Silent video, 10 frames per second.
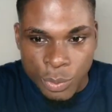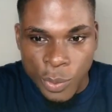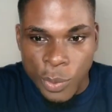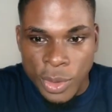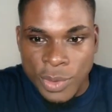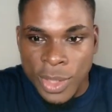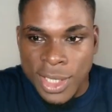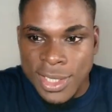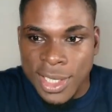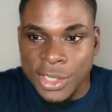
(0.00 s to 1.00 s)
what
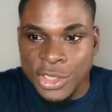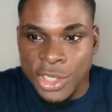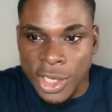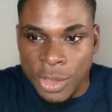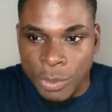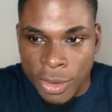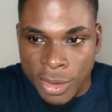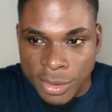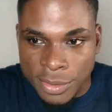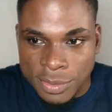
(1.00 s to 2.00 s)
is ETN
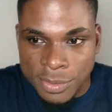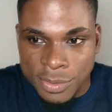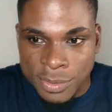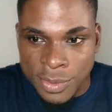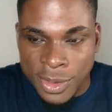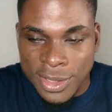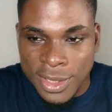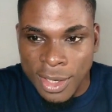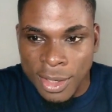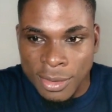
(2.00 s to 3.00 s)
network? What's
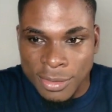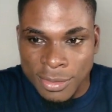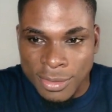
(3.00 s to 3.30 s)
our